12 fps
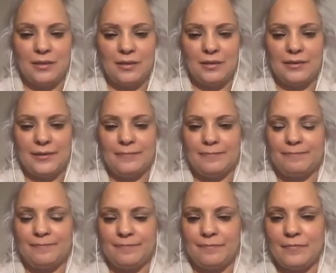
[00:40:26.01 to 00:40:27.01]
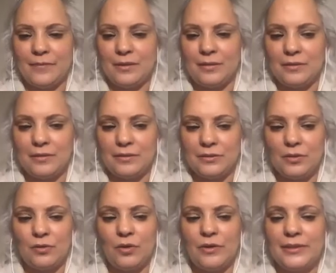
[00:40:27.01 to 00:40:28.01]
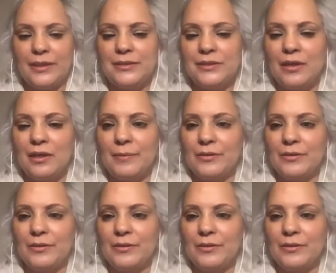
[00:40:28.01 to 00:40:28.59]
All right. So Lori, let's talk